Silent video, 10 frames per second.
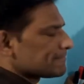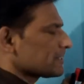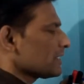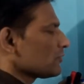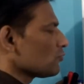
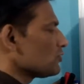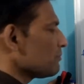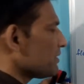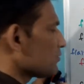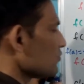Okay?
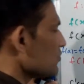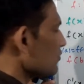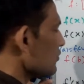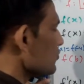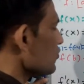2c plus 2 is
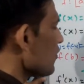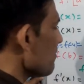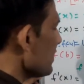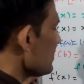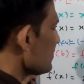equal to 0
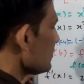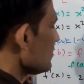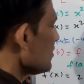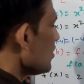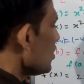means
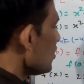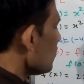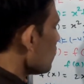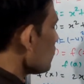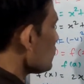
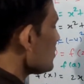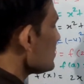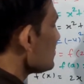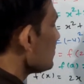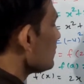2c
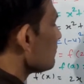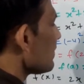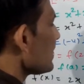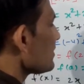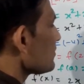is equal to
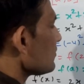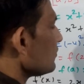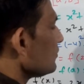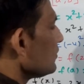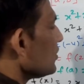minus
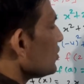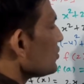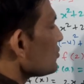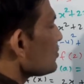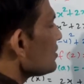2,
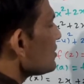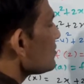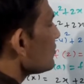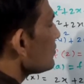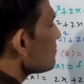c is
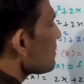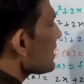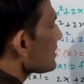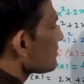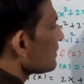equal to
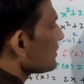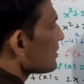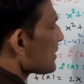minus 1.